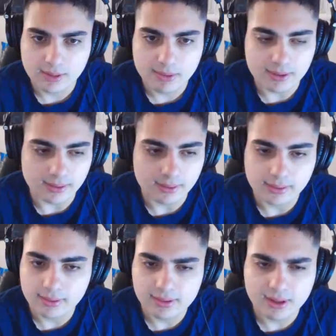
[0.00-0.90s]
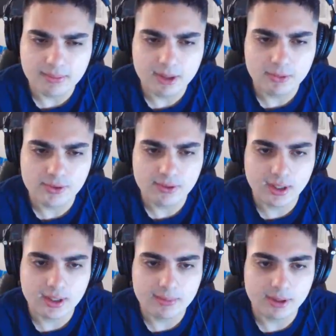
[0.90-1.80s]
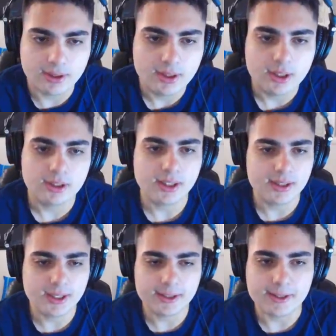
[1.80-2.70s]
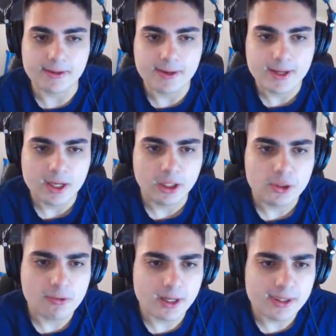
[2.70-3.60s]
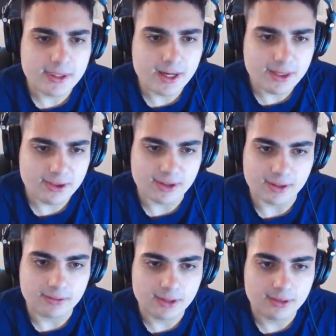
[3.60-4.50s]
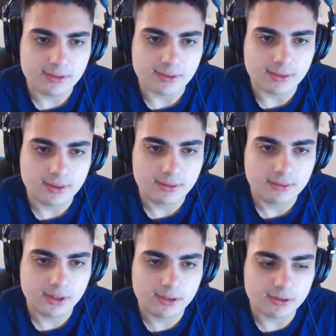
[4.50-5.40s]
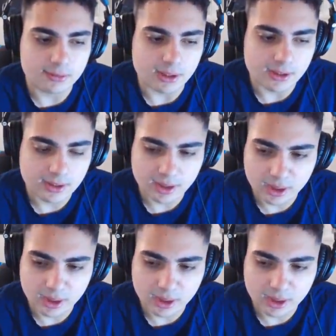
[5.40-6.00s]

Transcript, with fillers: Come on. Come on. What you got? Come on. You got nothing. You got nothing. What are you doing? What are you doing to me? Get